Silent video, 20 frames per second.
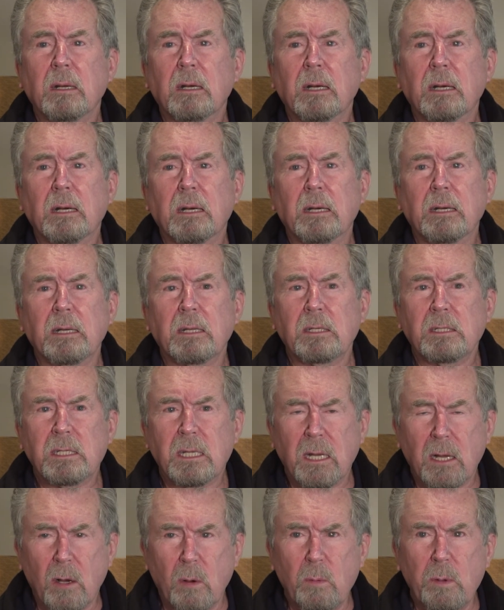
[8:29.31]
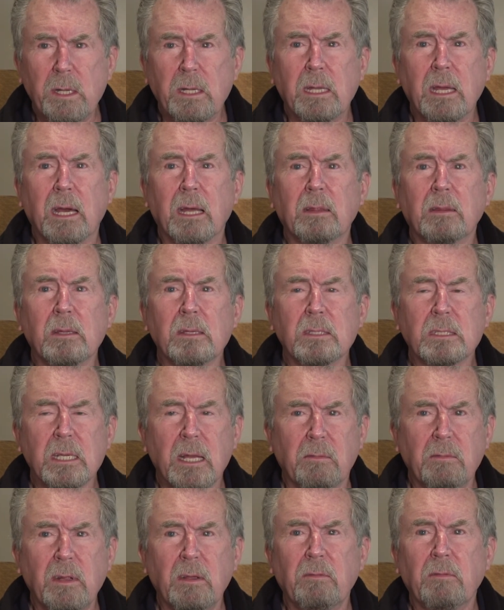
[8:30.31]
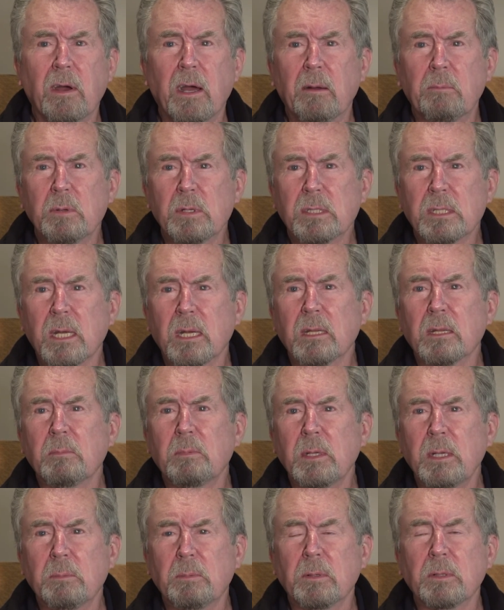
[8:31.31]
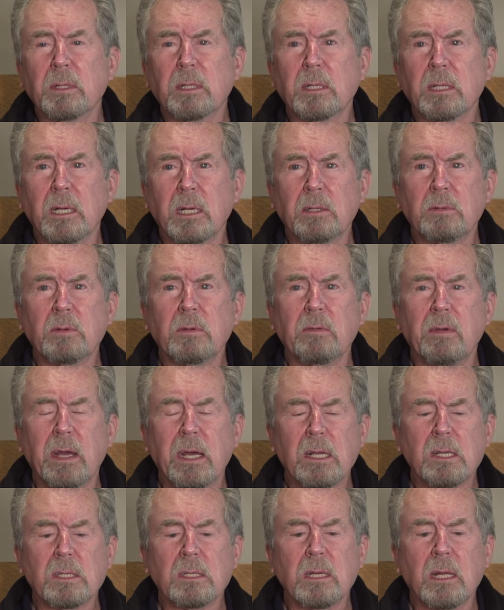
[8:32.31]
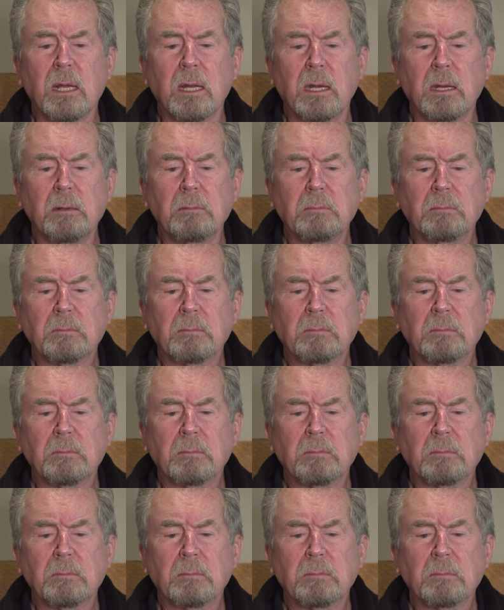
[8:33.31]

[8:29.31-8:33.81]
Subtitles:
Until we get the 75% of the people in the country vaccinated.